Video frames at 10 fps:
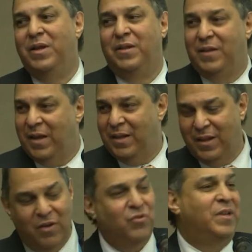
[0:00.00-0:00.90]
it and
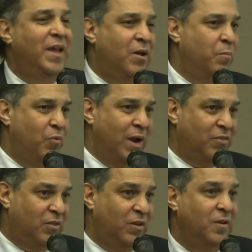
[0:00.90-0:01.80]
never take a
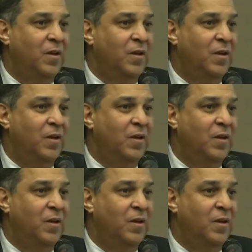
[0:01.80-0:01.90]
breath.